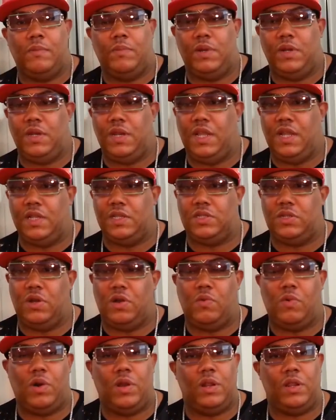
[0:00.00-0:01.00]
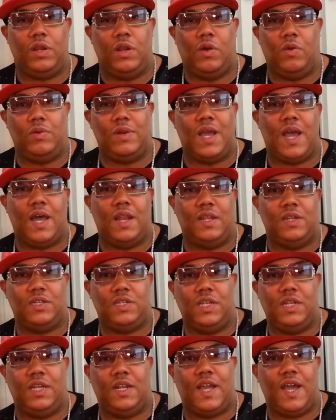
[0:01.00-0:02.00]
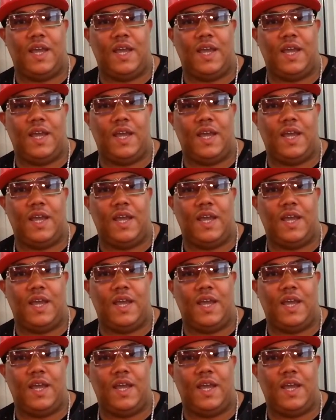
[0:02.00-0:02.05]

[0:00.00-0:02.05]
But niggas don't want no knowledge, nigga,